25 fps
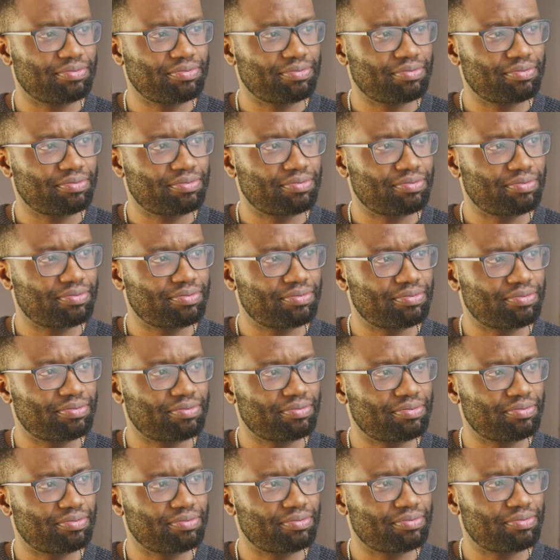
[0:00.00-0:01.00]

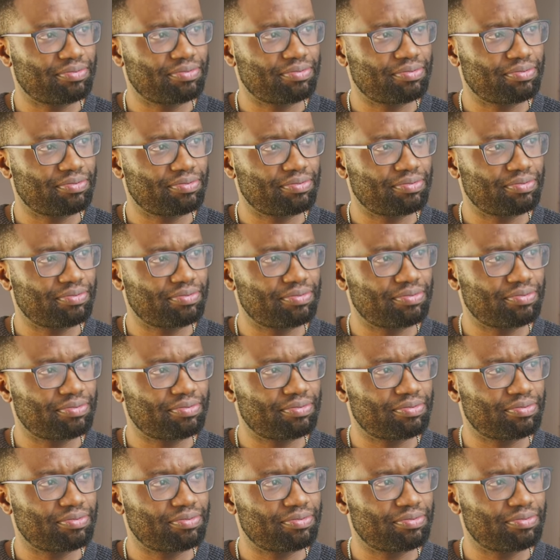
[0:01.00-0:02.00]

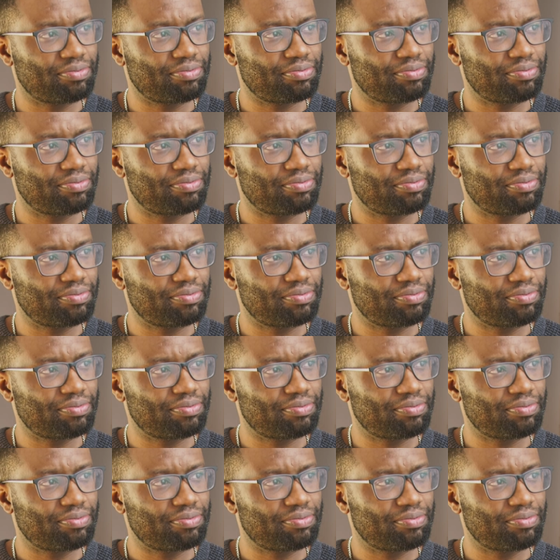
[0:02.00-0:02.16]
[no speech]